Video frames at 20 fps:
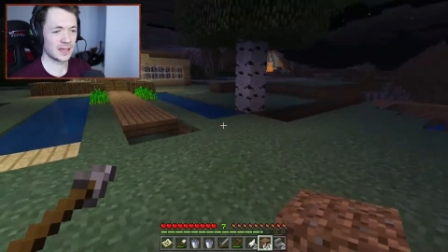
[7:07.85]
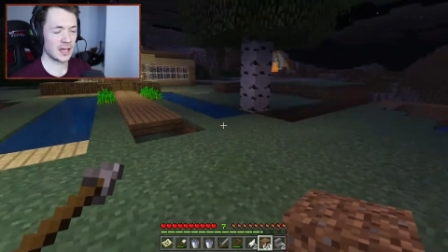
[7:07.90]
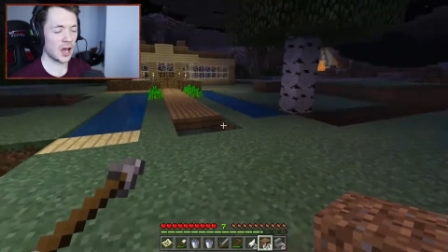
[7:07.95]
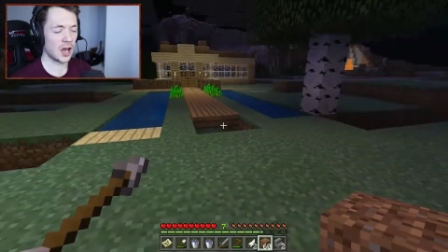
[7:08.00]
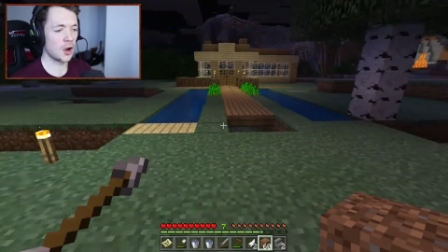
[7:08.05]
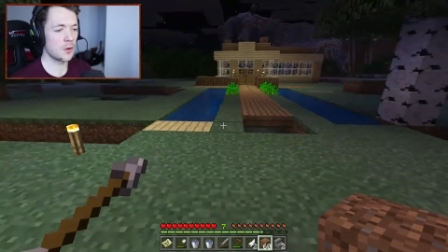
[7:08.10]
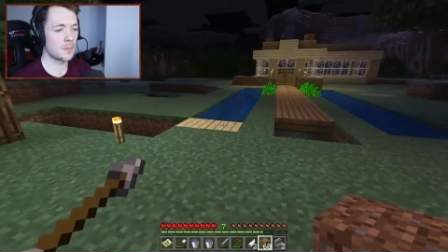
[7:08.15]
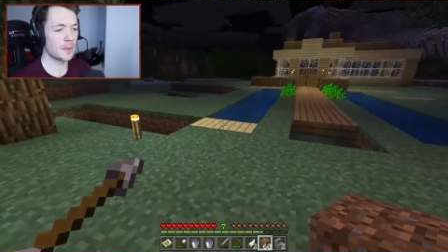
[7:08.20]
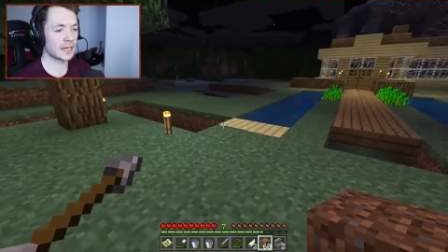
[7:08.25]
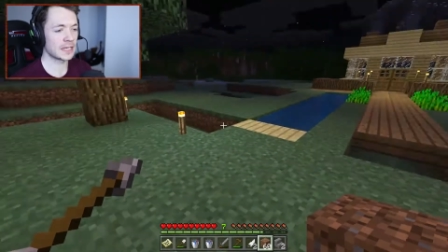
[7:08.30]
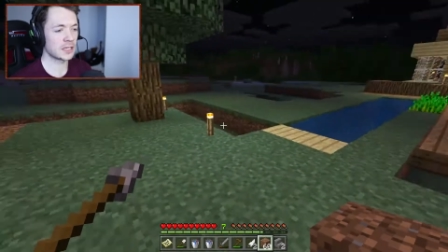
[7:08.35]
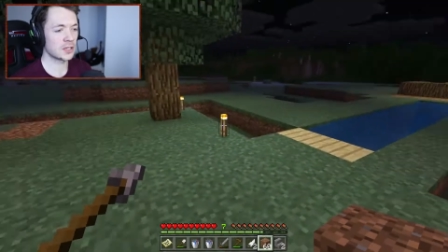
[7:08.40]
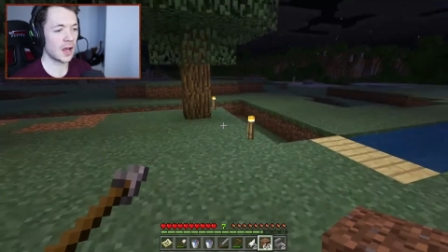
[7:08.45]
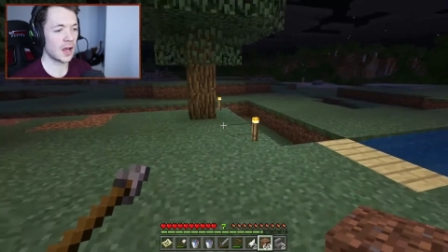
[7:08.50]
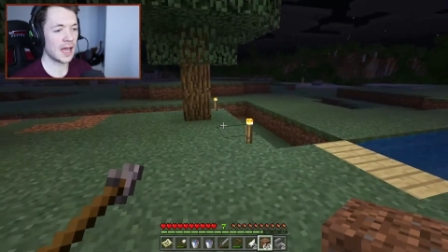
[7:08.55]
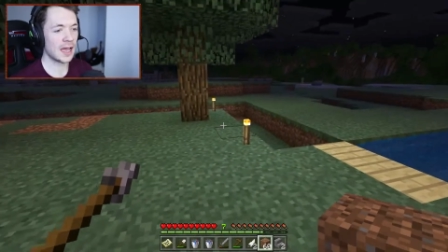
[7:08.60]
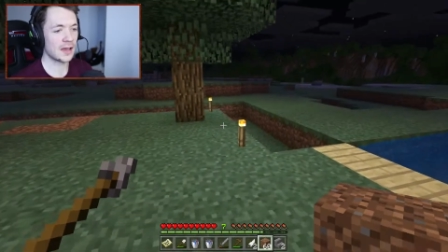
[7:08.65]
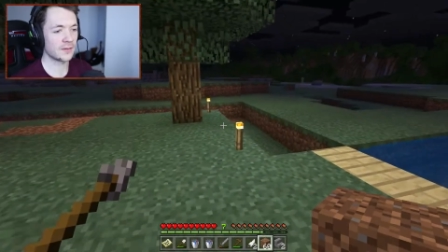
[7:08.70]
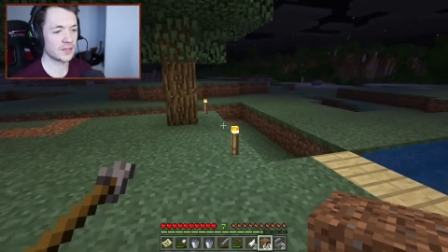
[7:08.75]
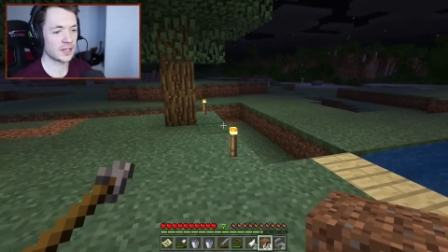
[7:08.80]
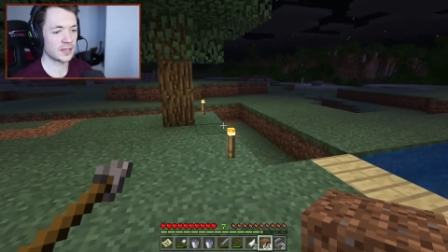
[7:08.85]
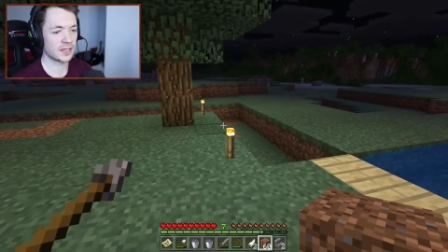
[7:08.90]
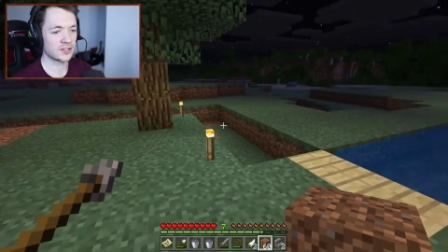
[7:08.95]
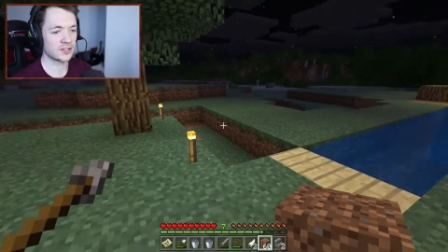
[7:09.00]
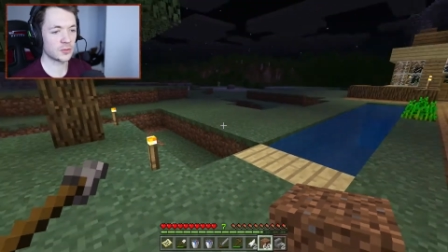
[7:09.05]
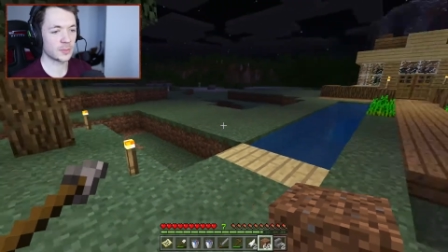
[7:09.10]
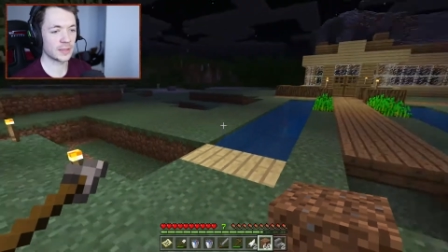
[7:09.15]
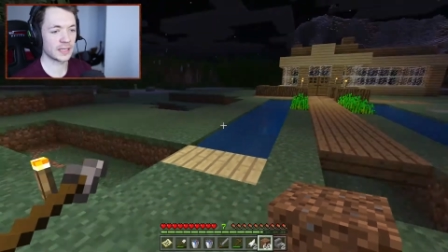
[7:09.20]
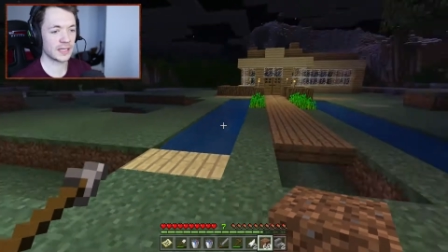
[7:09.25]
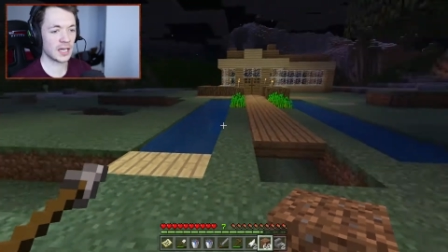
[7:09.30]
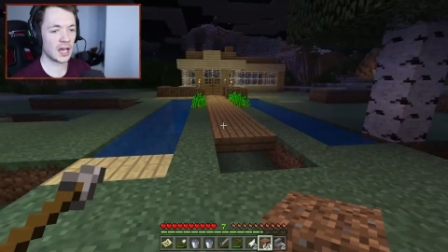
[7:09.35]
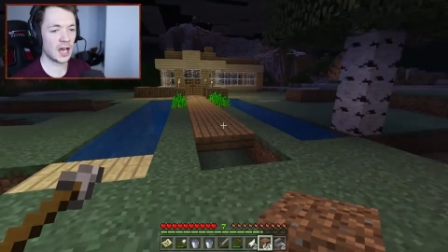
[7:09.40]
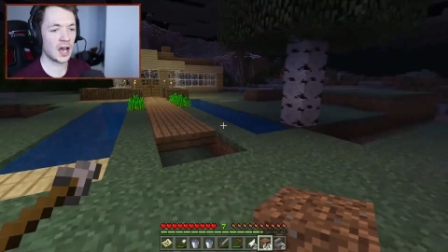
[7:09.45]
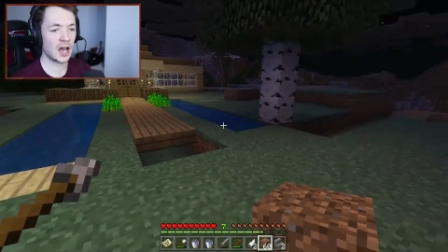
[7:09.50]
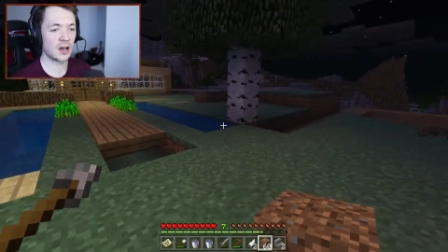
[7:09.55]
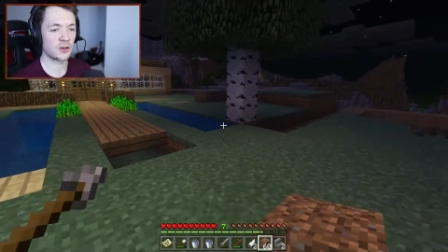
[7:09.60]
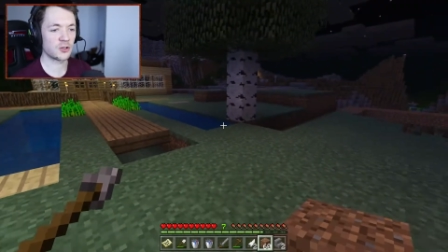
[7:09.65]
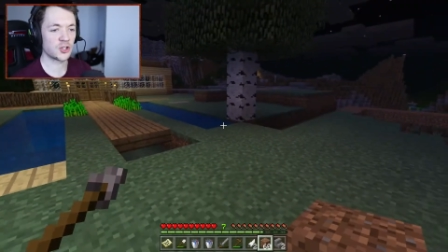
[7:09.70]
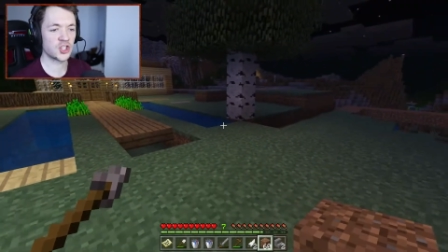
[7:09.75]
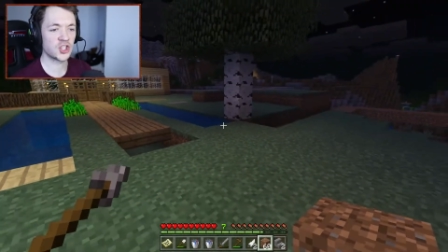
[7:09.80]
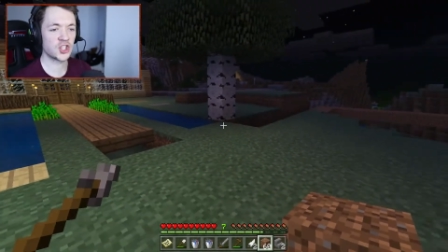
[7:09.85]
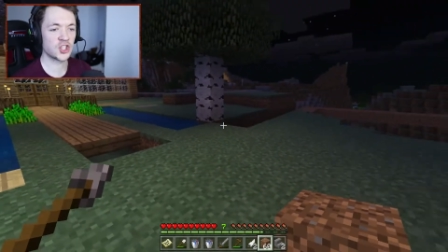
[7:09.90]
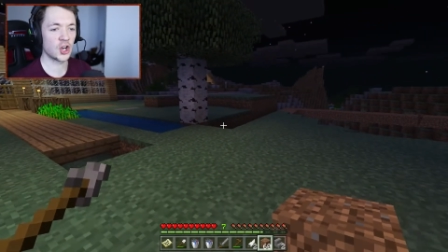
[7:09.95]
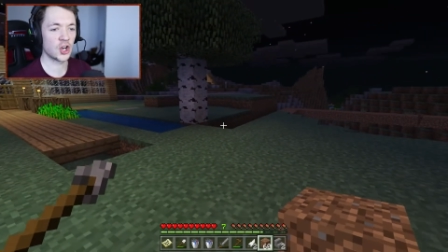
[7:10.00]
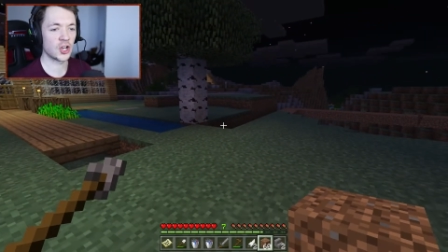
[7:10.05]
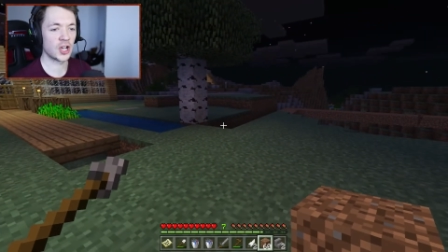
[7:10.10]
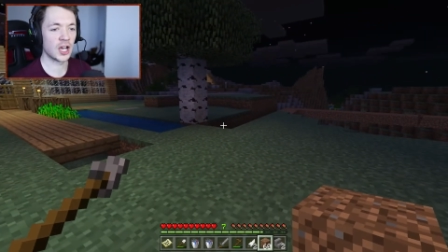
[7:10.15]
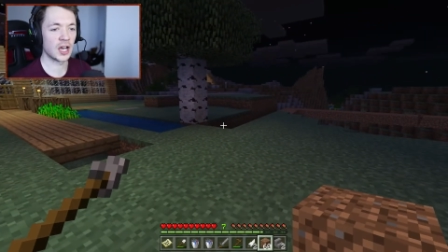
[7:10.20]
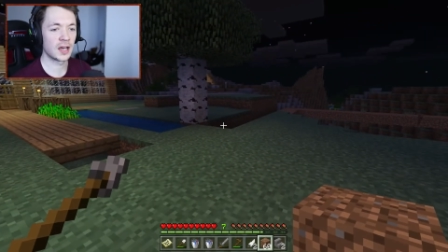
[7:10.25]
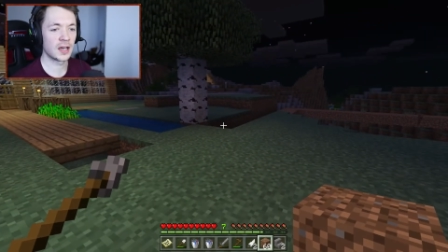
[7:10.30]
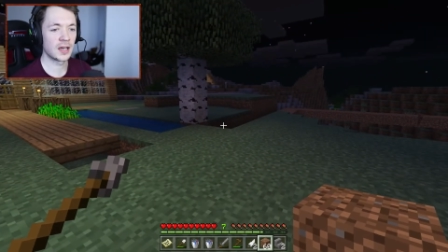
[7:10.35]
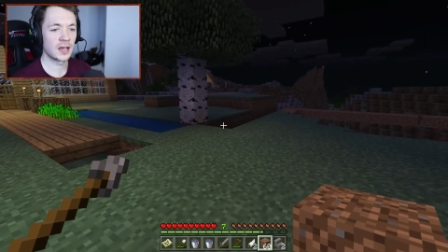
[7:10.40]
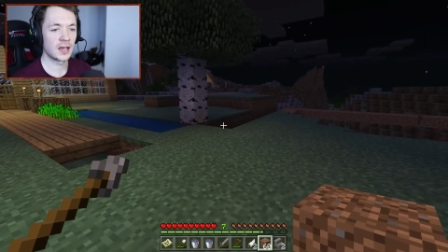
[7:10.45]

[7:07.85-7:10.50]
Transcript: Oh my god, I have done that too big. Oh, sugar.